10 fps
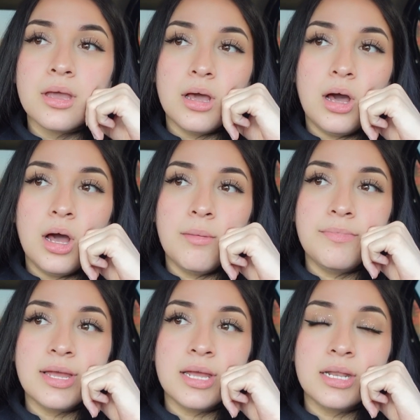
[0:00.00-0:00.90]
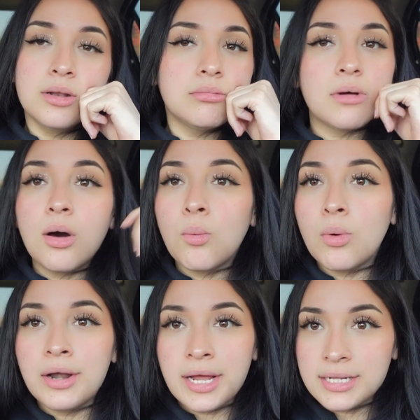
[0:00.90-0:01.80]
Then a
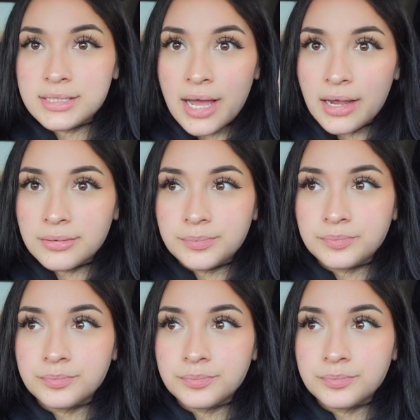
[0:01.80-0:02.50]
one-night stand.